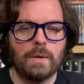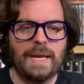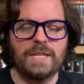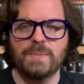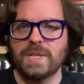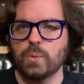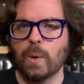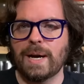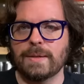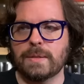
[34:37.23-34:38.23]
East meets
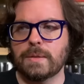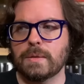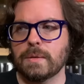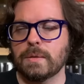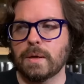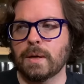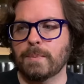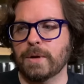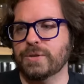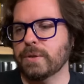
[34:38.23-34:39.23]
West,
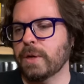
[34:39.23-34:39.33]
martial